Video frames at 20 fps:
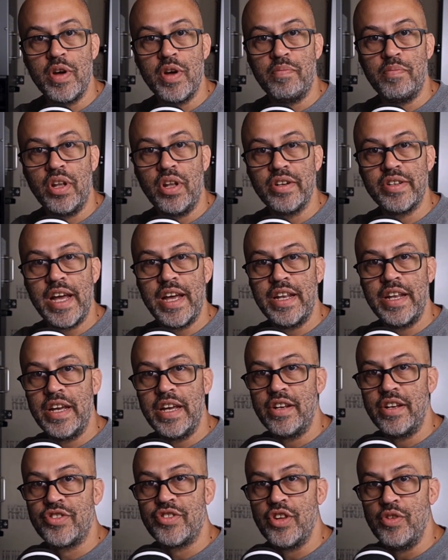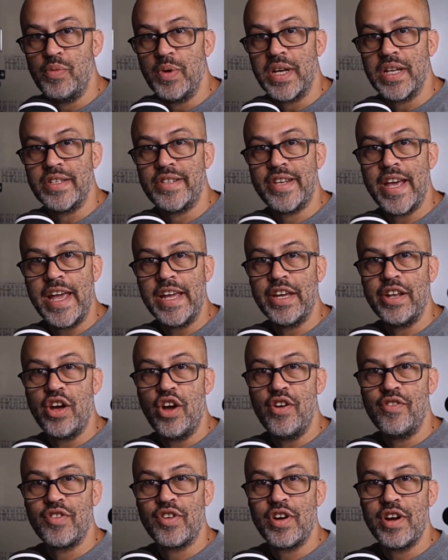and plug that in to see if we can take it
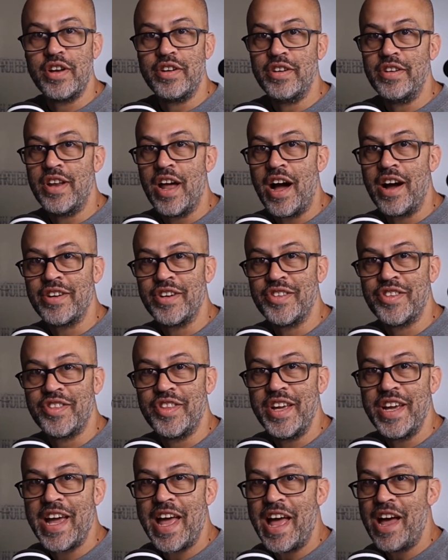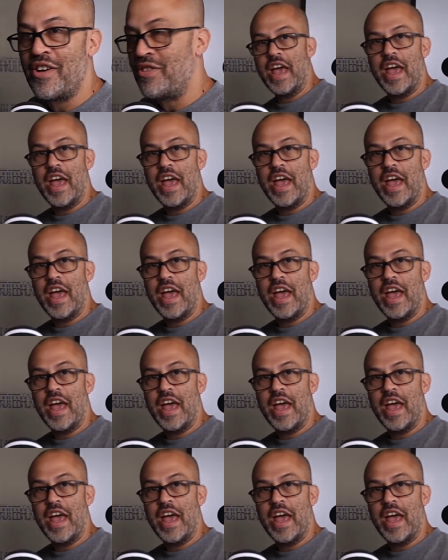over and knock this thing out.